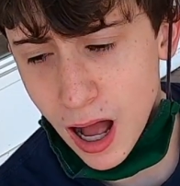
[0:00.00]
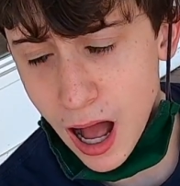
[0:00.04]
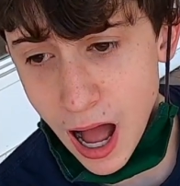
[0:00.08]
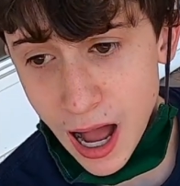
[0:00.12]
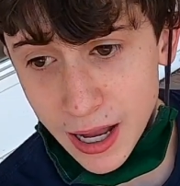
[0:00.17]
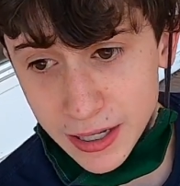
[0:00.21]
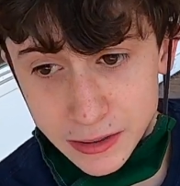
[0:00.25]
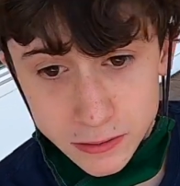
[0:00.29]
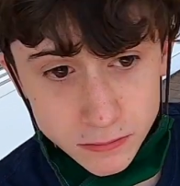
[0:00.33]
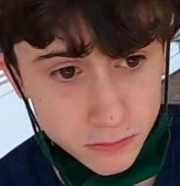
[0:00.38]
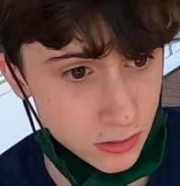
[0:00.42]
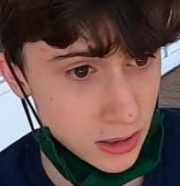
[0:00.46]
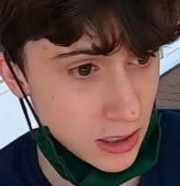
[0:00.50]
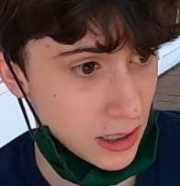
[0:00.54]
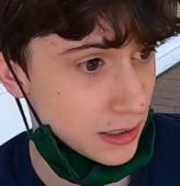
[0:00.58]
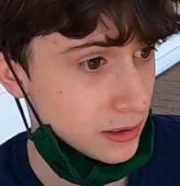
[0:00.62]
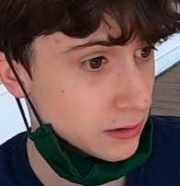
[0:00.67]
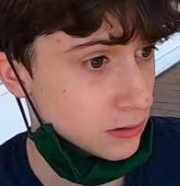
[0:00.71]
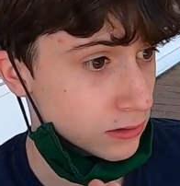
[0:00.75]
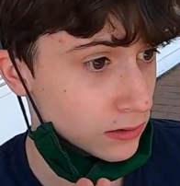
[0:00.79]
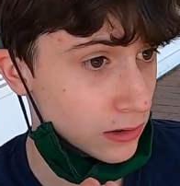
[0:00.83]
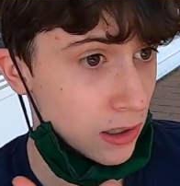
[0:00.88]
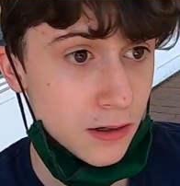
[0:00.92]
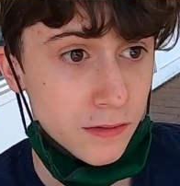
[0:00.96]
I,
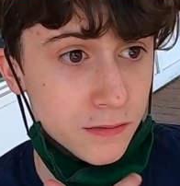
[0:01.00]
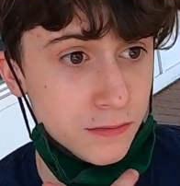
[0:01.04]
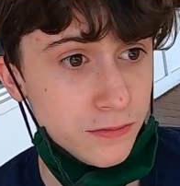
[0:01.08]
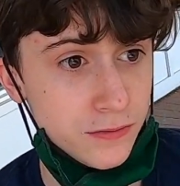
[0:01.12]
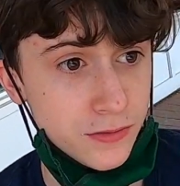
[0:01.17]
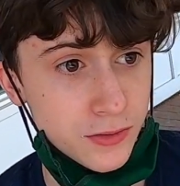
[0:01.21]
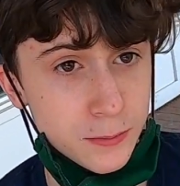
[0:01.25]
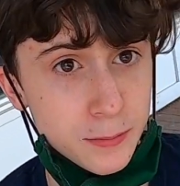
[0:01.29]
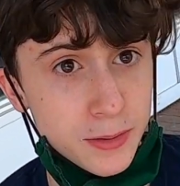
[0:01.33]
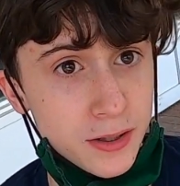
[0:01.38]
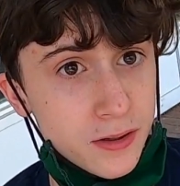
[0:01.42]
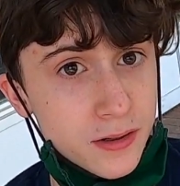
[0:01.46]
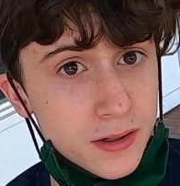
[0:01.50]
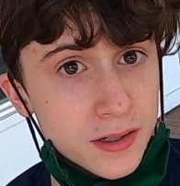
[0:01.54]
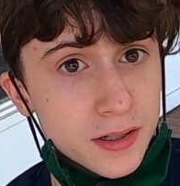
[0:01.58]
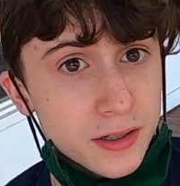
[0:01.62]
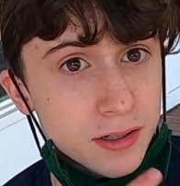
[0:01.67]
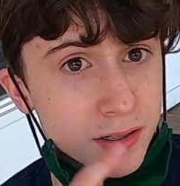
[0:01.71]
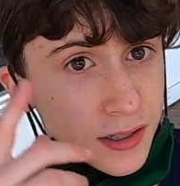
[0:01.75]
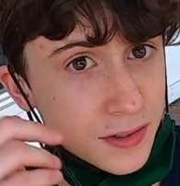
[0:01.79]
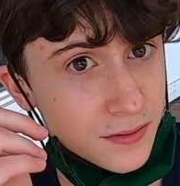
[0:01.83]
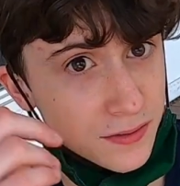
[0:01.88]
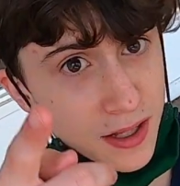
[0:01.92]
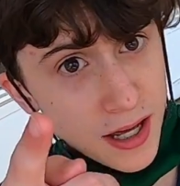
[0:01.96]
I love America,
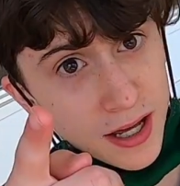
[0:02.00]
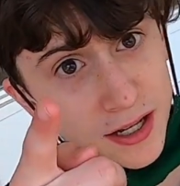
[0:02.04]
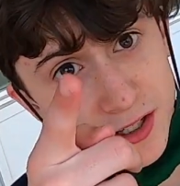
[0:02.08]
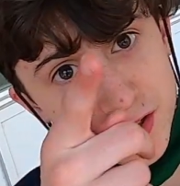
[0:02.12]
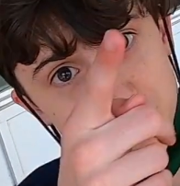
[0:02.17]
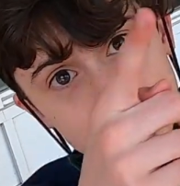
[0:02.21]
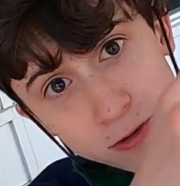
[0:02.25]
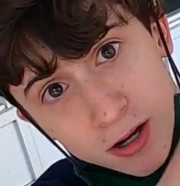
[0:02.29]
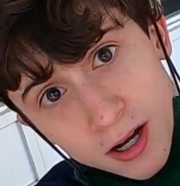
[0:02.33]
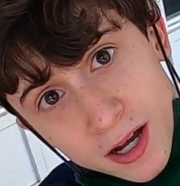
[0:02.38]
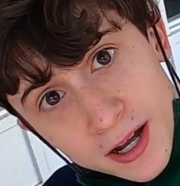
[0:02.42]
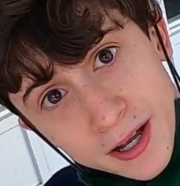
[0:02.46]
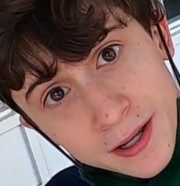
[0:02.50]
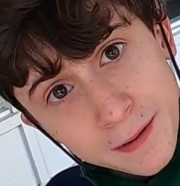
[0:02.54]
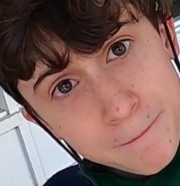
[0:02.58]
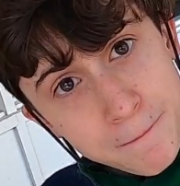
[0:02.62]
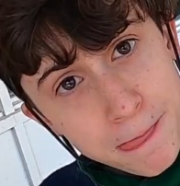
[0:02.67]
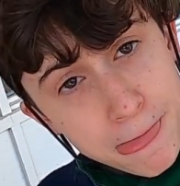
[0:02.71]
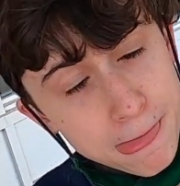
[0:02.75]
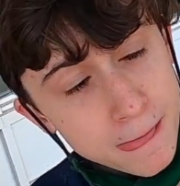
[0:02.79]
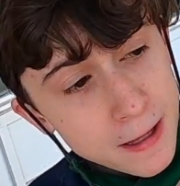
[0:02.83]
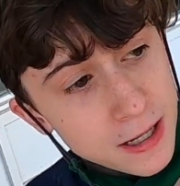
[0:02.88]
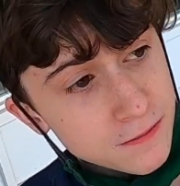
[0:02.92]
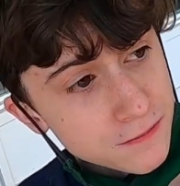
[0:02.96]
and that is why
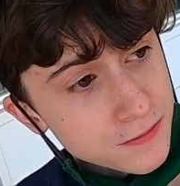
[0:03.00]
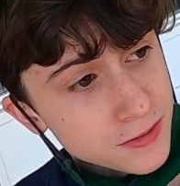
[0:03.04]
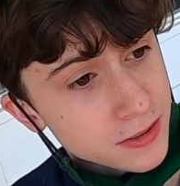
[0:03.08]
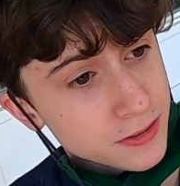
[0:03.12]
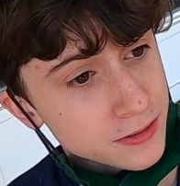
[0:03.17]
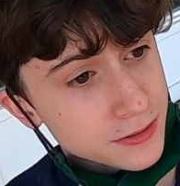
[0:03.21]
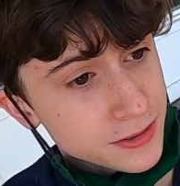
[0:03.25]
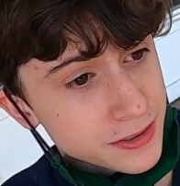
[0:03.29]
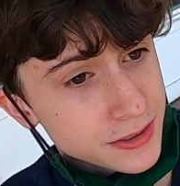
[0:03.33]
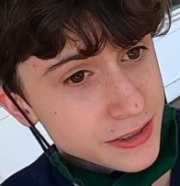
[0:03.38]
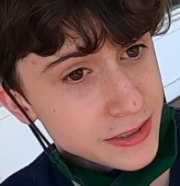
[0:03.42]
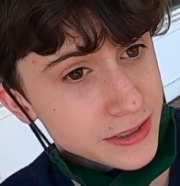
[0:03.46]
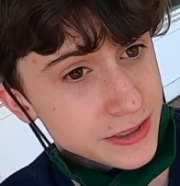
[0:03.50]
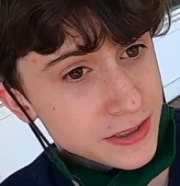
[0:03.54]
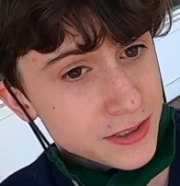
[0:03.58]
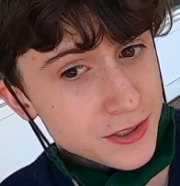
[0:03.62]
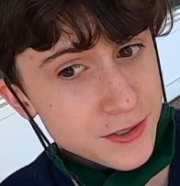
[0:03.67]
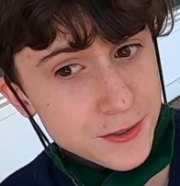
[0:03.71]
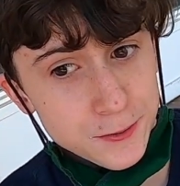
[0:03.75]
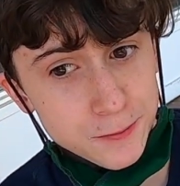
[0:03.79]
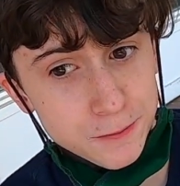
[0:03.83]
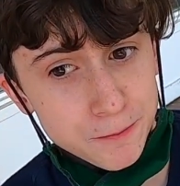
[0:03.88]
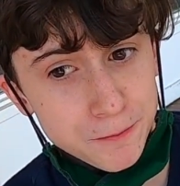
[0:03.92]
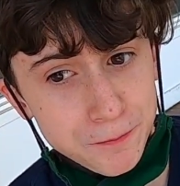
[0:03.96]
I feel the need
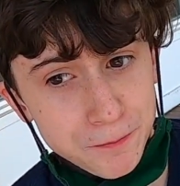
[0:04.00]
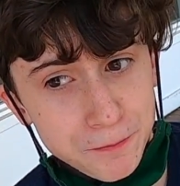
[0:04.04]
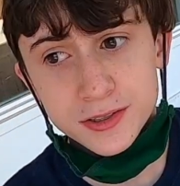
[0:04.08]
to,